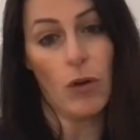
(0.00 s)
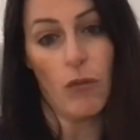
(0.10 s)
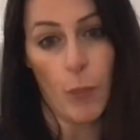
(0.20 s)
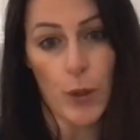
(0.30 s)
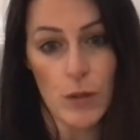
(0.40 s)

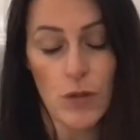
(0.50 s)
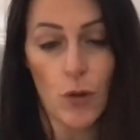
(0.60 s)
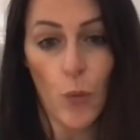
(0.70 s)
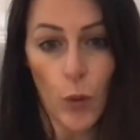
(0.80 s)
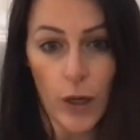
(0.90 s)
of
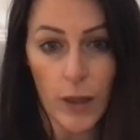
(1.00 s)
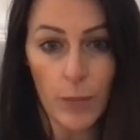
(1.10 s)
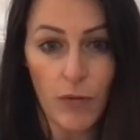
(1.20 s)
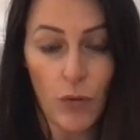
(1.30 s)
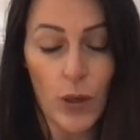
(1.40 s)
personal work
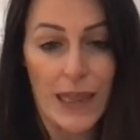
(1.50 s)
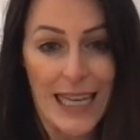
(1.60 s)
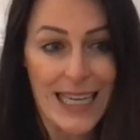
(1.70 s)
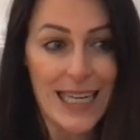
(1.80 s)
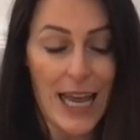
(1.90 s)
before they
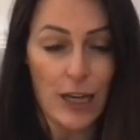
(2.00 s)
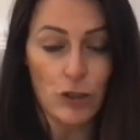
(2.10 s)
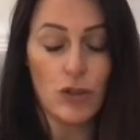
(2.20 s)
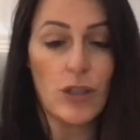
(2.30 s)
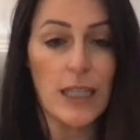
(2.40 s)
can
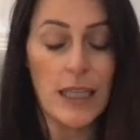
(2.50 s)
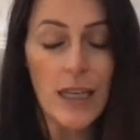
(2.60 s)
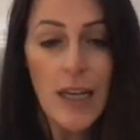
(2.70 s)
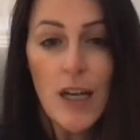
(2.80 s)
actually